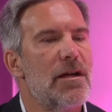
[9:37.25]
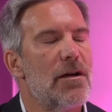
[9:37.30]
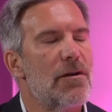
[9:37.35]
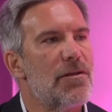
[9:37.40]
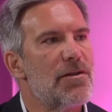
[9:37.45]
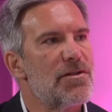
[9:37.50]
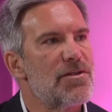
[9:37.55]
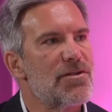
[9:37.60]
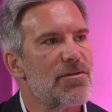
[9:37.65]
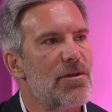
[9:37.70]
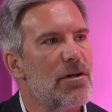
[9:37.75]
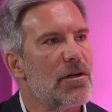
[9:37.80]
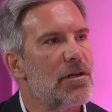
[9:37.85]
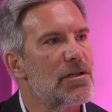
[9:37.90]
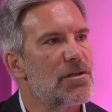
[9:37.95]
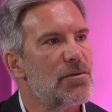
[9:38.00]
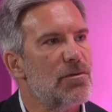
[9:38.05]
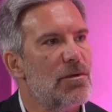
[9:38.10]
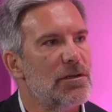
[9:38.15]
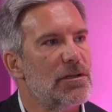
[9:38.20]
are the
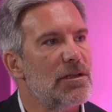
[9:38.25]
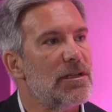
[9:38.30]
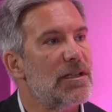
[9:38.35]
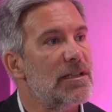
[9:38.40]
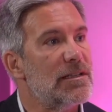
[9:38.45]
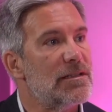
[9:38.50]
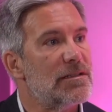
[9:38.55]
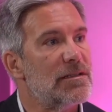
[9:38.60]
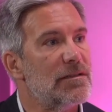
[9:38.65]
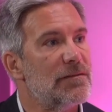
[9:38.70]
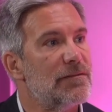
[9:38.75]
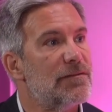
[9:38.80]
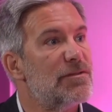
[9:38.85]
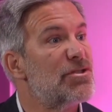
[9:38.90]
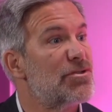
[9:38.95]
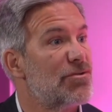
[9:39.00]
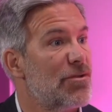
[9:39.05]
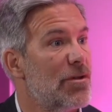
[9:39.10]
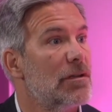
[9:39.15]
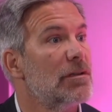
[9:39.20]
strongest qualities of
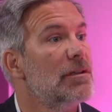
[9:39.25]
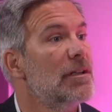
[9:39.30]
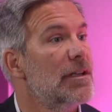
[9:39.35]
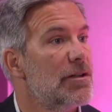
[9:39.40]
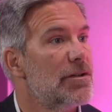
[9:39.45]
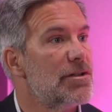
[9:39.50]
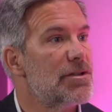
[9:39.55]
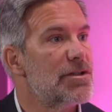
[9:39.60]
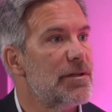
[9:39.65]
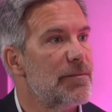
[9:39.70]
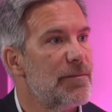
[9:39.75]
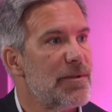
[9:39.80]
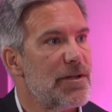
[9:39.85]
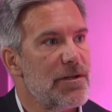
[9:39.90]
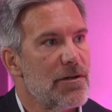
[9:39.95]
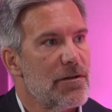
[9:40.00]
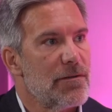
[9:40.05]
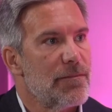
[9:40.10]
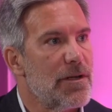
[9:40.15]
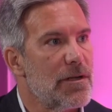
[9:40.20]
strong leadership in
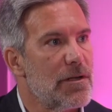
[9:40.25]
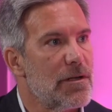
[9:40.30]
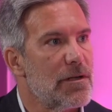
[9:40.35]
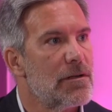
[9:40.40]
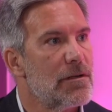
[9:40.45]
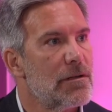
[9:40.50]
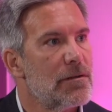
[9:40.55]
your opinion?